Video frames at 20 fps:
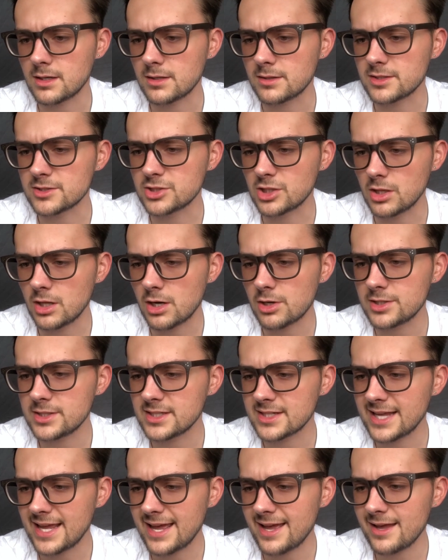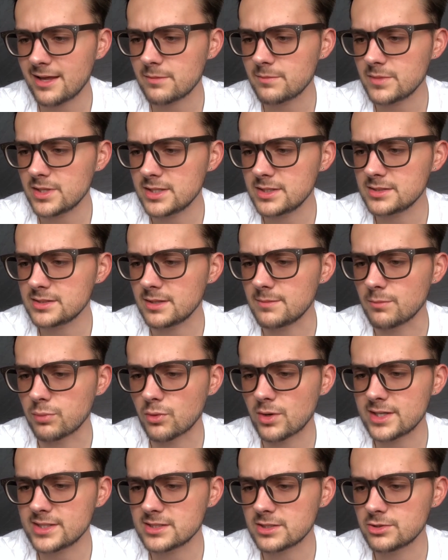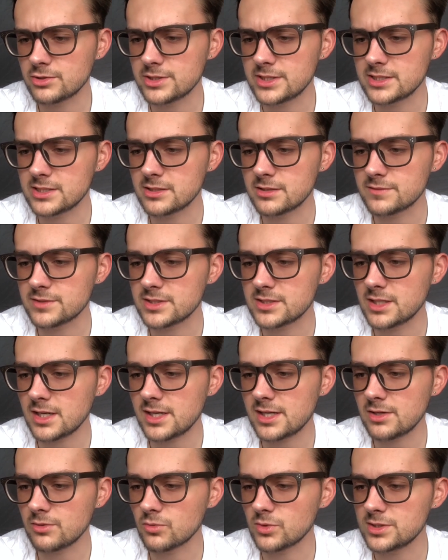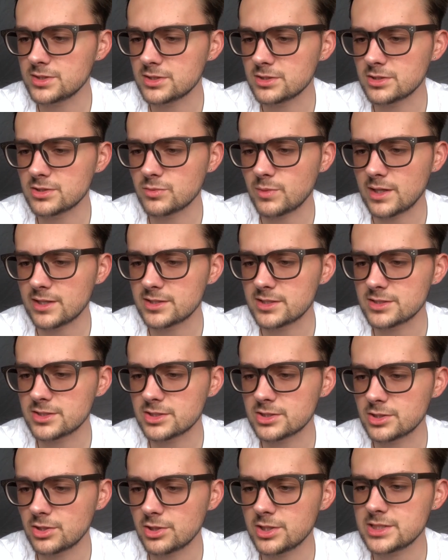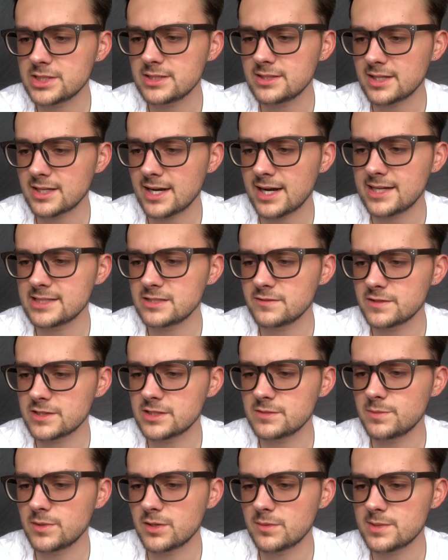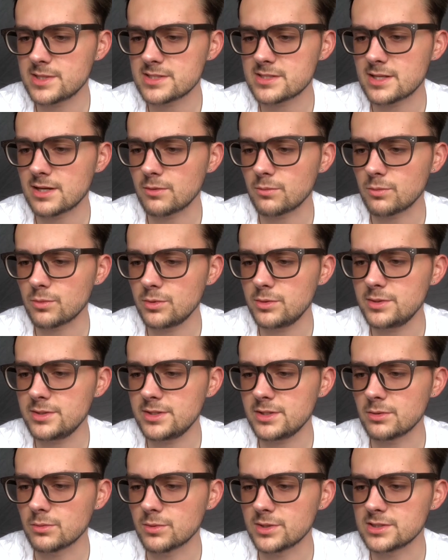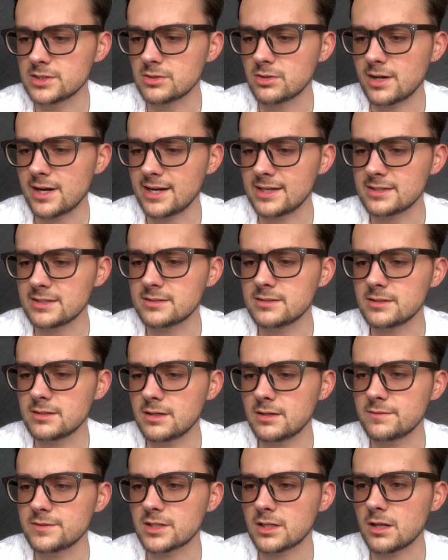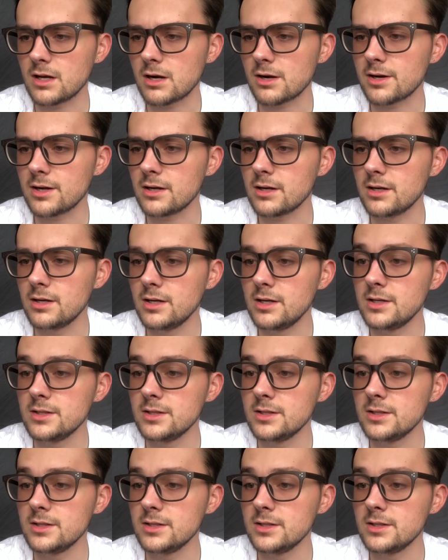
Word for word: the Tolarian academies embrace a tradition of study and research while discouraging the kinds of experiments that ruin the original island of Tolaria.